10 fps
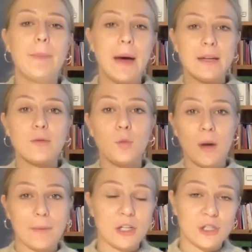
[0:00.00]
but what
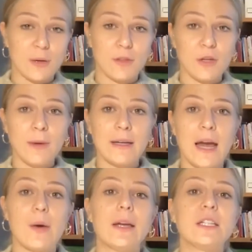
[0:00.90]
I'm going to share with you right
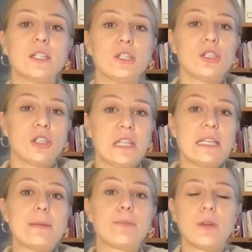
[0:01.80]
now is
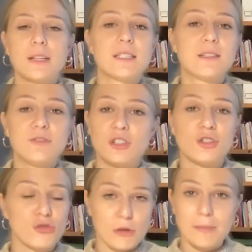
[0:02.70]
the process of just
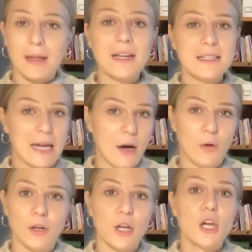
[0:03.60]
streamlining
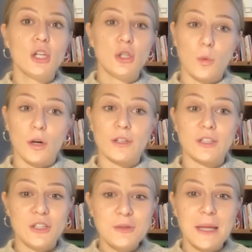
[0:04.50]
down your
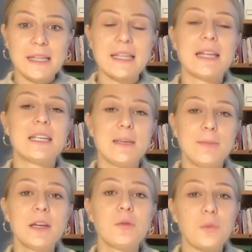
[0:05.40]
to-do list and
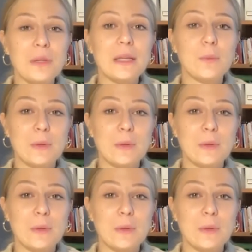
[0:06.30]
keeping it really,